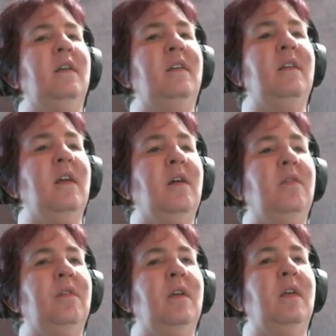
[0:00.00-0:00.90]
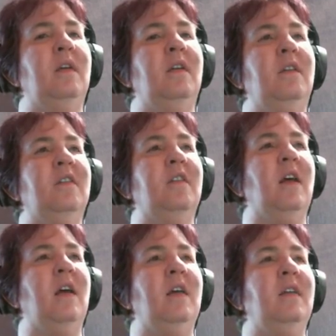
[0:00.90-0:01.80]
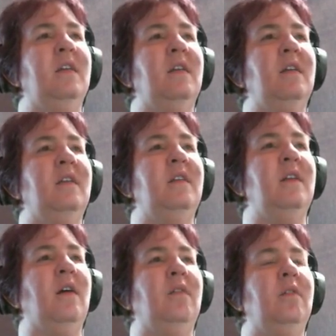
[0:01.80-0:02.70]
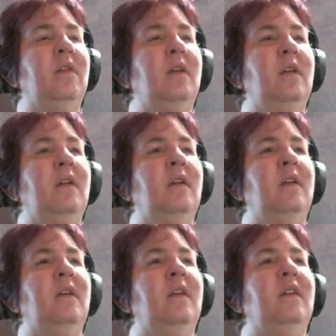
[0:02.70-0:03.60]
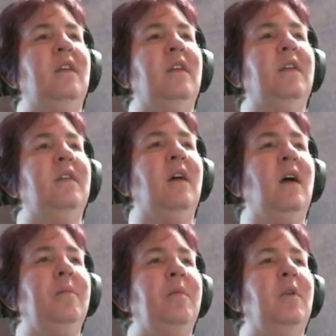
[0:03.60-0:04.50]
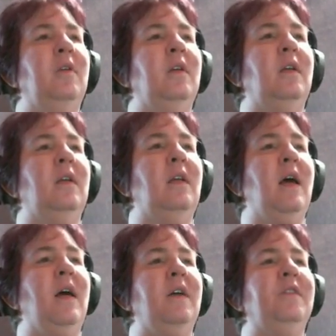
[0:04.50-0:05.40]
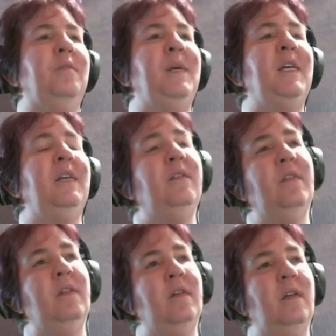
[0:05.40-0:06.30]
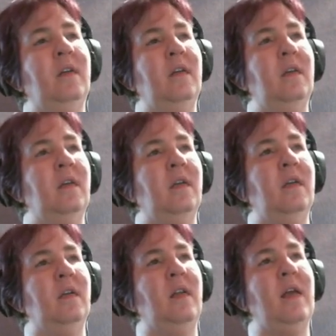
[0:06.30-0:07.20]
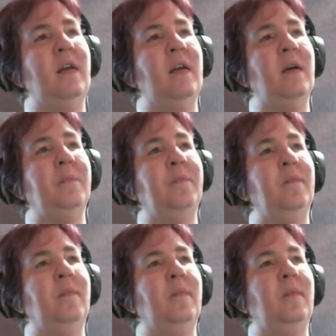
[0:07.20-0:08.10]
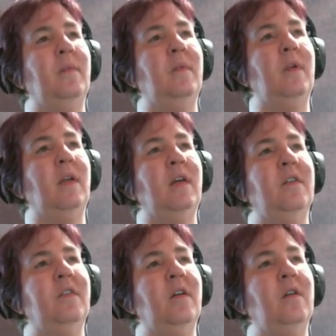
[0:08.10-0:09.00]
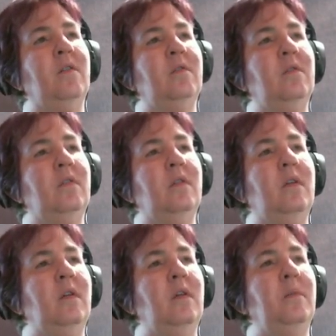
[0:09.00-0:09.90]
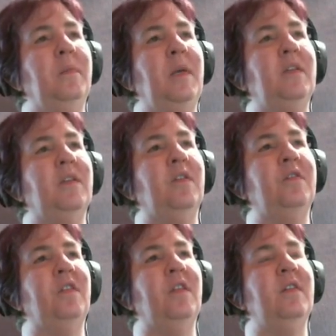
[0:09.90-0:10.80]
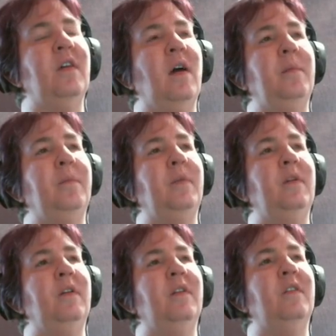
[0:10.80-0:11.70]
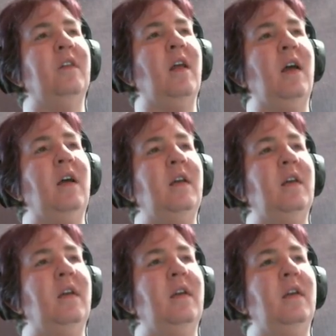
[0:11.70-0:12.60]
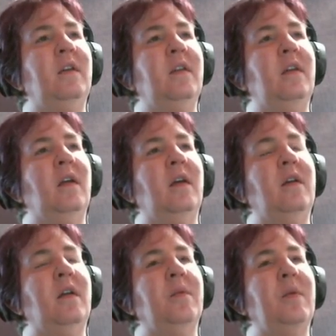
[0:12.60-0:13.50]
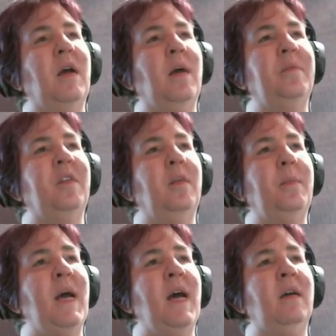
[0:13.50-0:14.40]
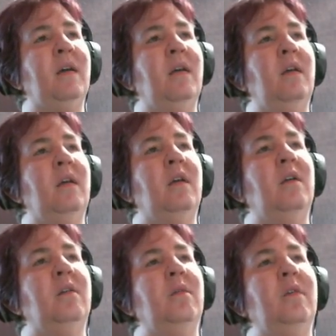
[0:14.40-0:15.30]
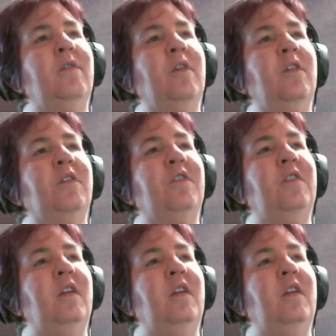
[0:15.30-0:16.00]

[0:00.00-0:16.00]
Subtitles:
down, slide, down. Set the top, last piece, line it up like so. Piece goes to the top, slide another one up to the back, reverse,